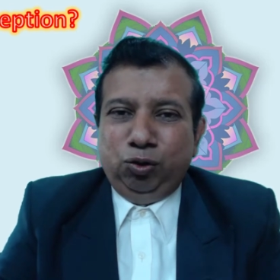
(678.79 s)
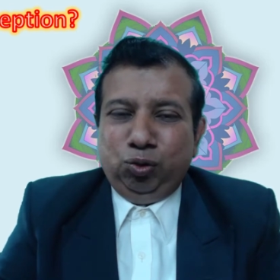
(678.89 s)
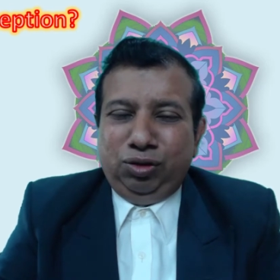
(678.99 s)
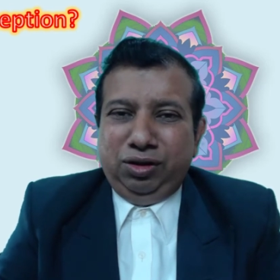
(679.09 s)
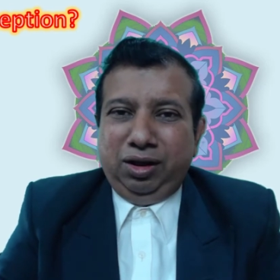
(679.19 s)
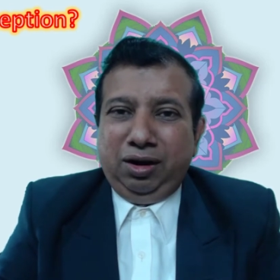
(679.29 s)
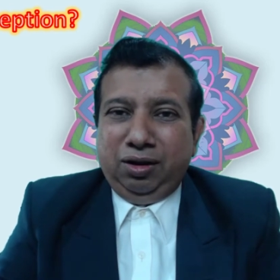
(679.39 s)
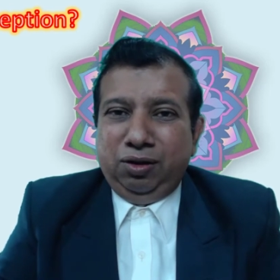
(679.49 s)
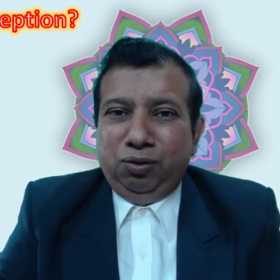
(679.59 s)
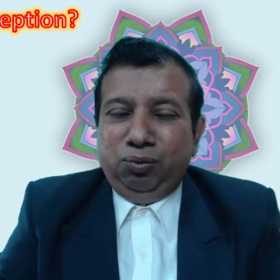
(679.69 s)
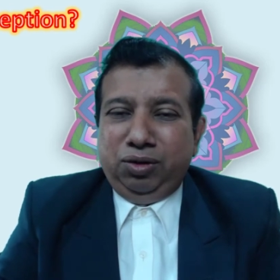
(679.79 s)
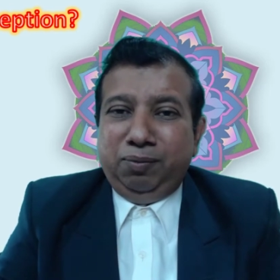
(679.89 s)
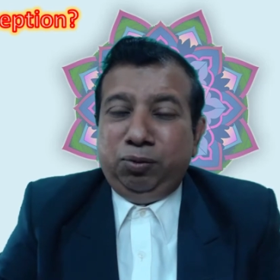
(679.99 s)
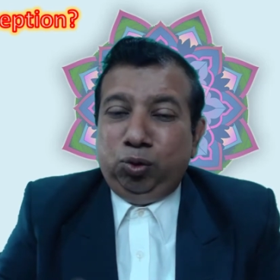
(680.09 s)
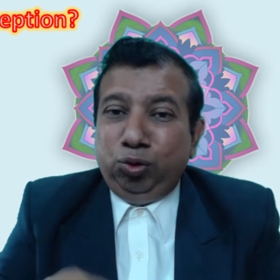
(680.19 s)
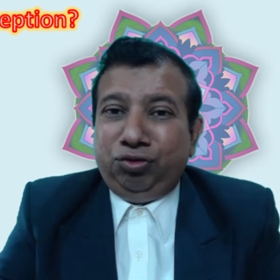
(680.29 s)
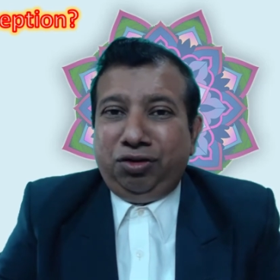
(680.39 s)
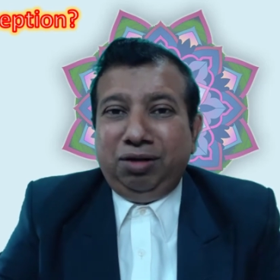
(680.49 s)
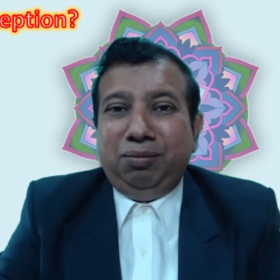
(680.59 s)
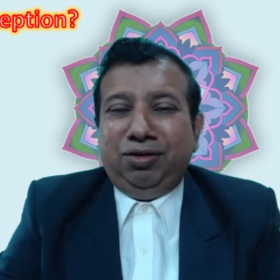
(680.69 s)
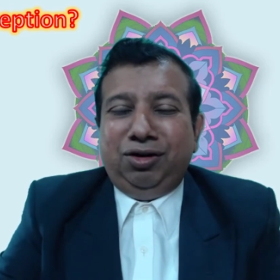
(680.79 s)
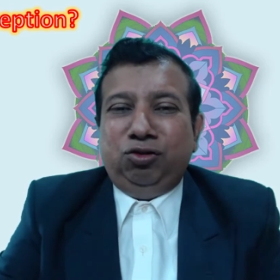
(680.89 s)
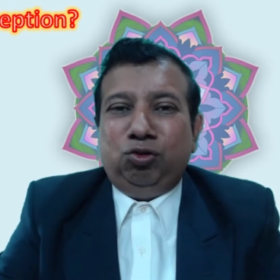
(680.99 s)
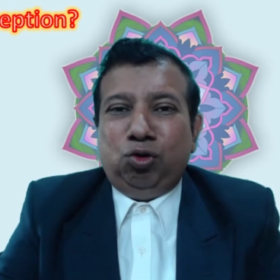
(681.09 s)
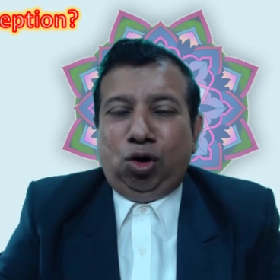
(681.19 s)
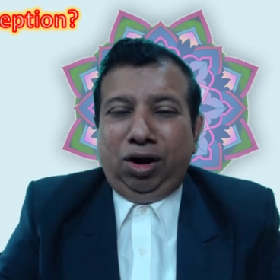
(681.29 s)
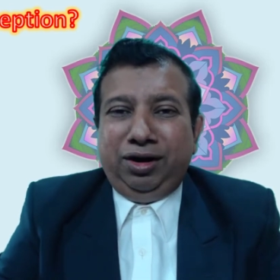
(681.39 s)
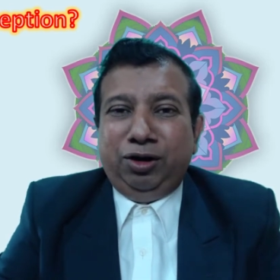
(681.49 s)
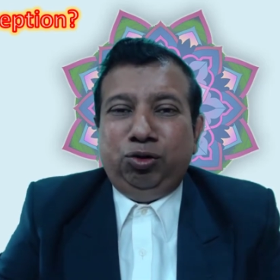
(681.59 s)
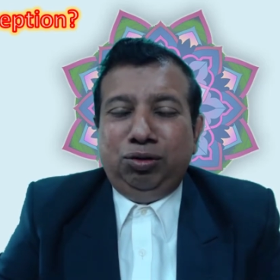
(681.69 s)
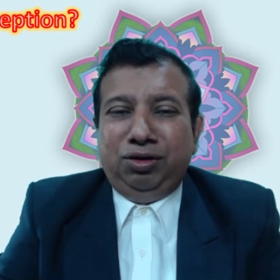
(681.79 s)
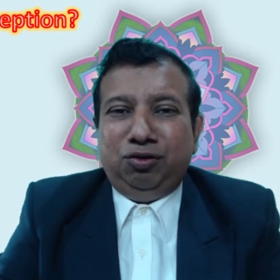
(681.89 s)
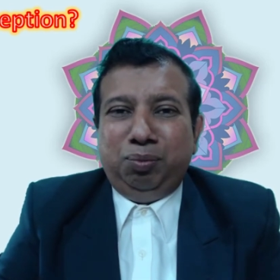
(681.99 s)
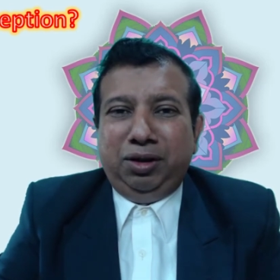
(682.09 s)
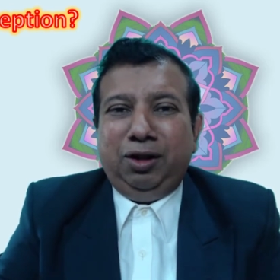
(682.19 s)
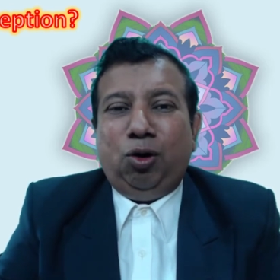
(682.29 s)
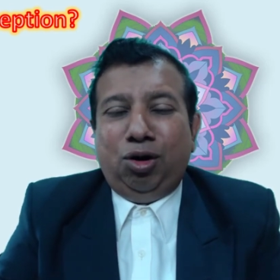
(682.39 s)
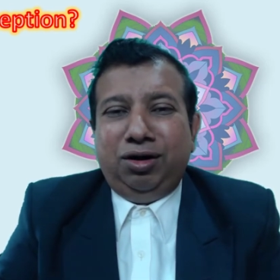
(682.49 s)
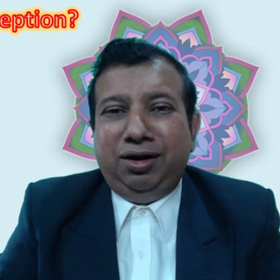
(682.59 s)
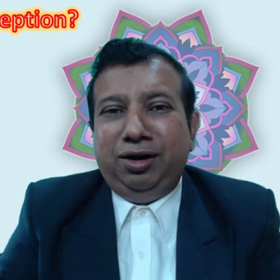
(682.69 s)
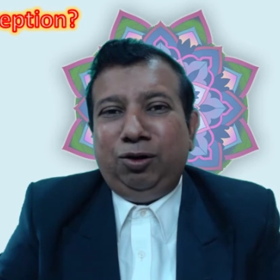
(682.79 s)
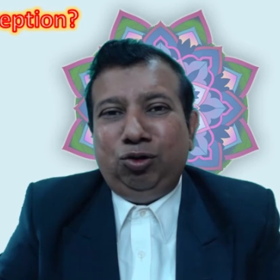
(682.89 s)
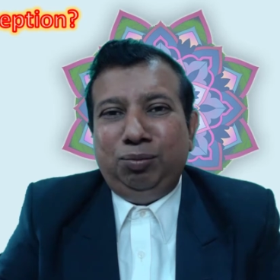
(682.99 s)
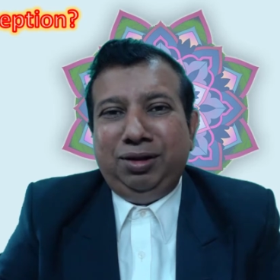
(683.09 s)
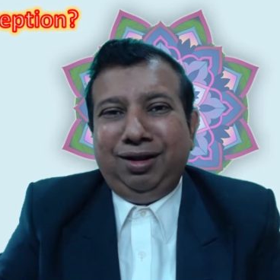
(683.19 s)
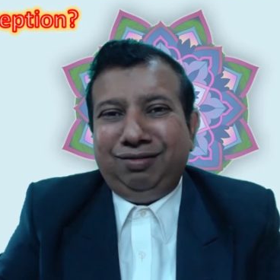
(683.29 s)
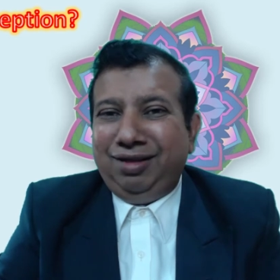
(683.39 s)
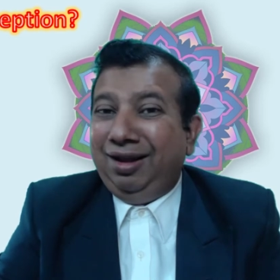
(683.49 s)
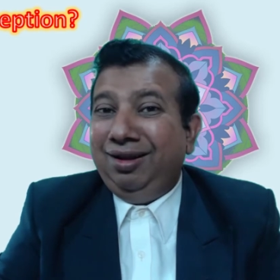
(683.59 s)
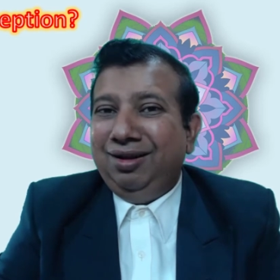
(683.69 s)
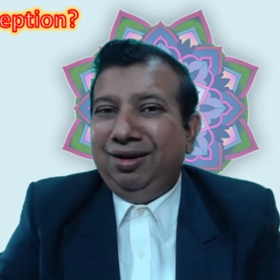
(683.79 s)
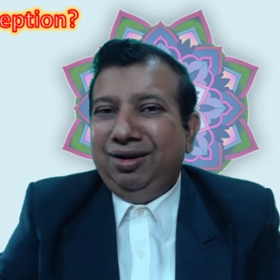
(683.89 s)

so here if toString method is called, it should display order date should be less than